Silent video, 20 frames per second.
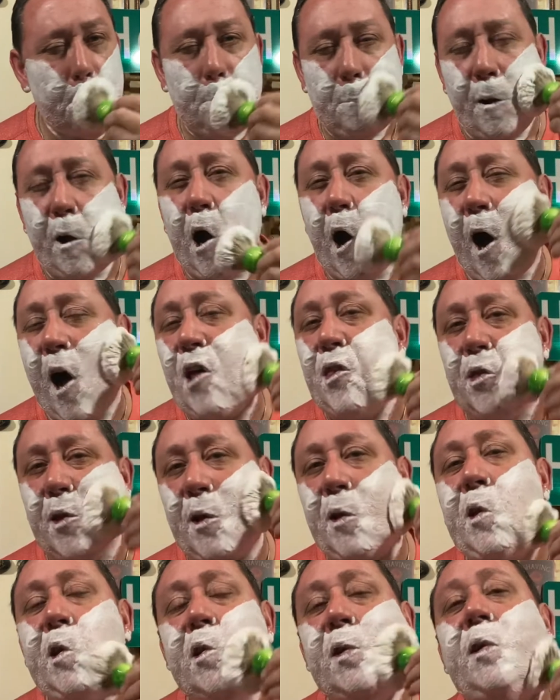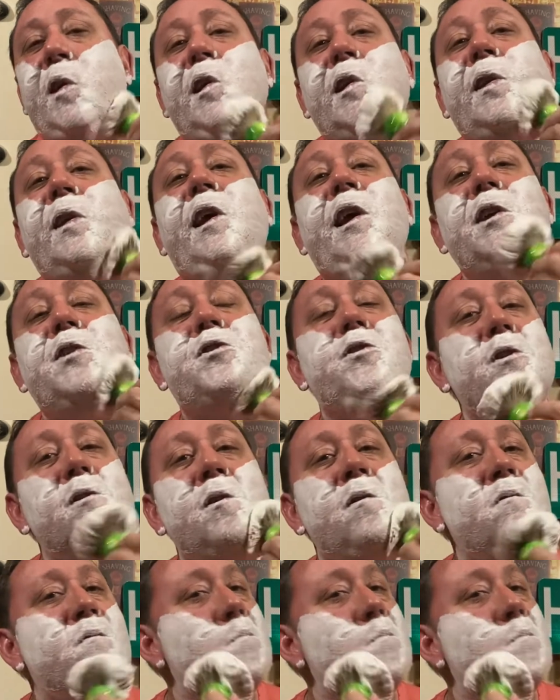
Gothic in nature.